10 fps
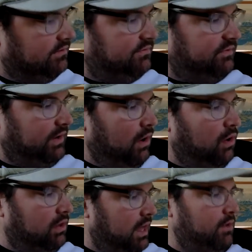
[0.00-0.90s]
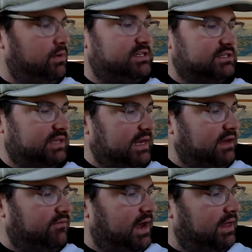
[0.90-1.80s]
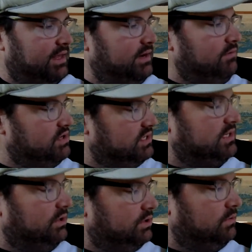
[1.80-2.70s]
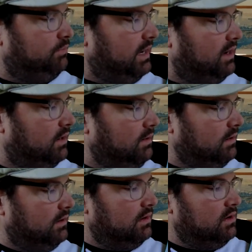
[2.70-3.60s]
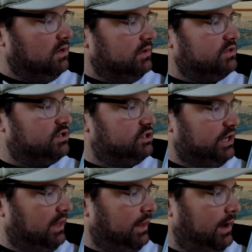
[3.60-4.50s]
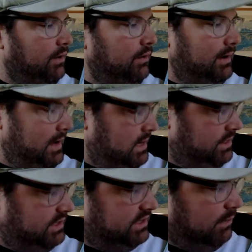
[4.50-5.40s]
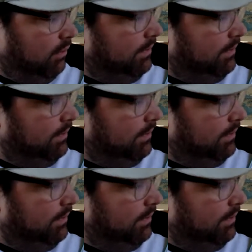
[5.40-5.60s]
viola, which is like a violin, just a little bigger, cello, and the double